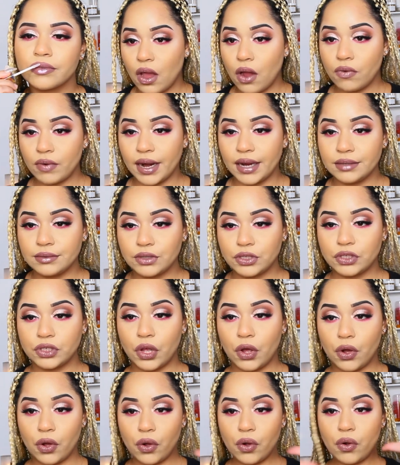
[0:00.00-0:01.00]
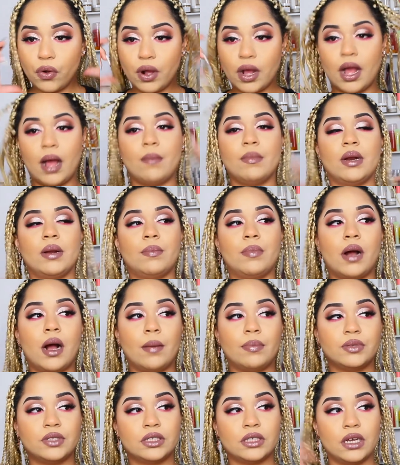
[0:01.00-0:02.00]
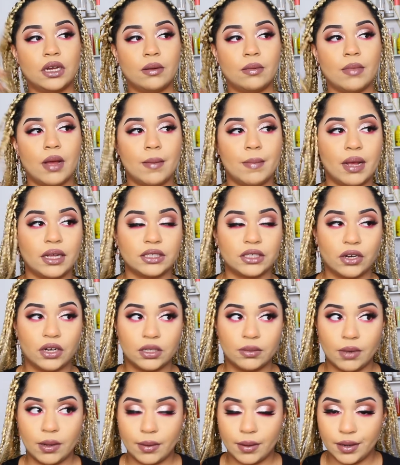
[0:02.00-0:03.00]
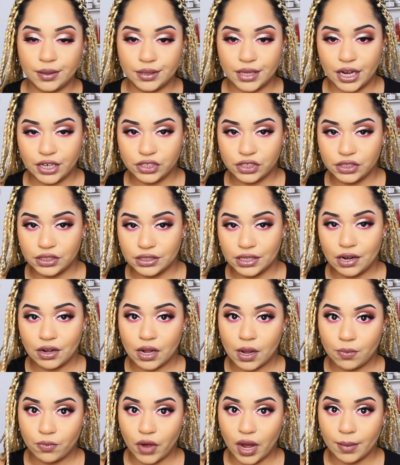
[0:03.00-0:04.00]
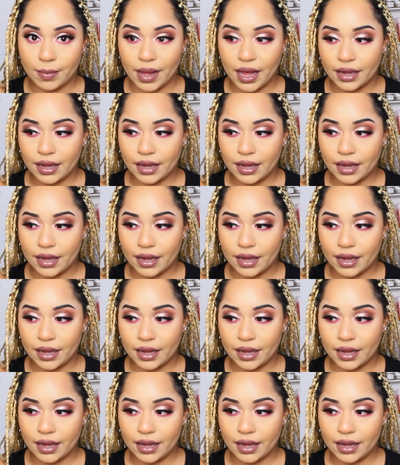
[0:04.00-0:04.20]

All right, so I'm gonna pop some mascara on the bottom of my lashes and I'll come right